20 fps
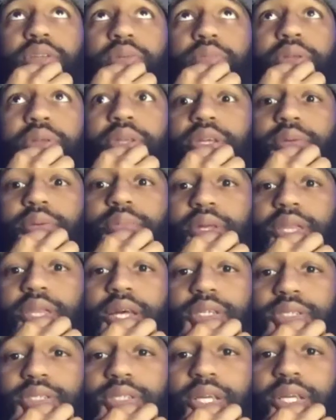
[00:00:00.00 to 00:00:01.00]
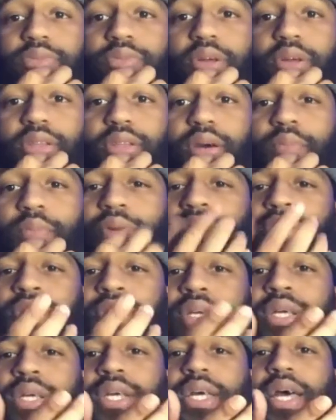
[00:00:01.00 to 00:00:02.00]
But yeah, man, that's that's what I thought. But
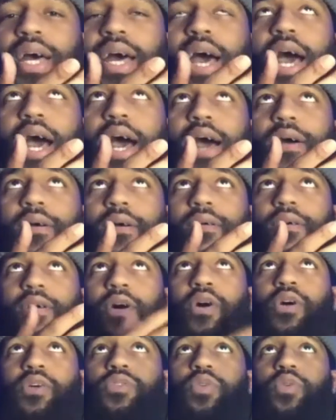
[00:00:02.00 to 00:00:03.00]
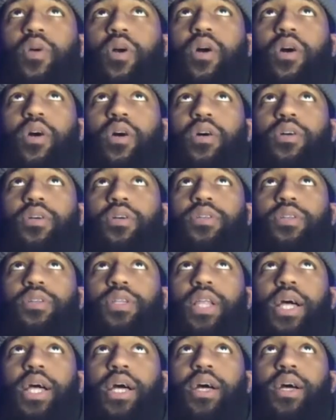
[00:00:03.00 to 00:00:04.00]
overall,
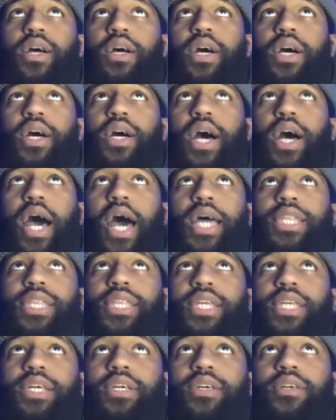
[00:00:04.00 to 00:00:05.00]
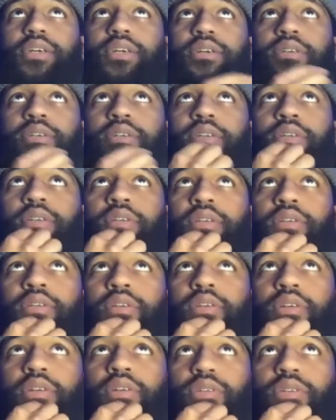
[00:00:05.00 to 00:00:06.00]
I think
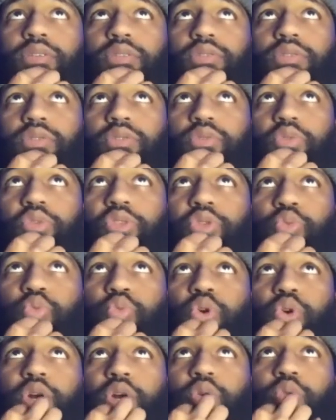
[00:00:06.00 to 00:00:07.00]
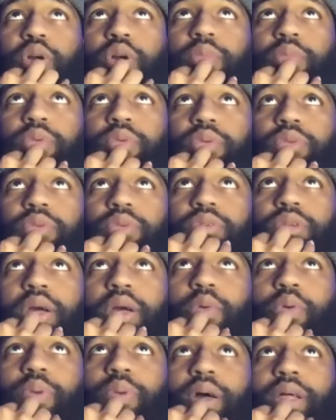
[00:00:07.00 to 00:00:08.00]
with the Royal Rumble, and
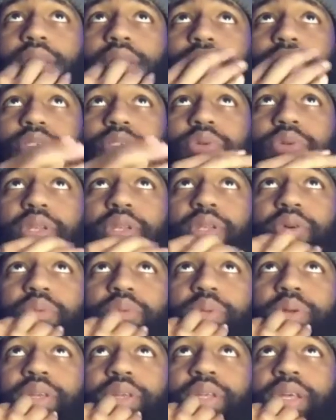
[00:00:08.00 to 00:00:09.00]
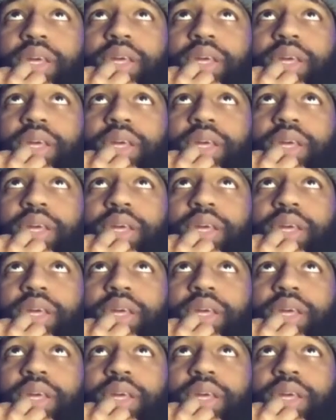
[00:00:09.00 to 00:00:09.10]
we'll probably get to it a little bit.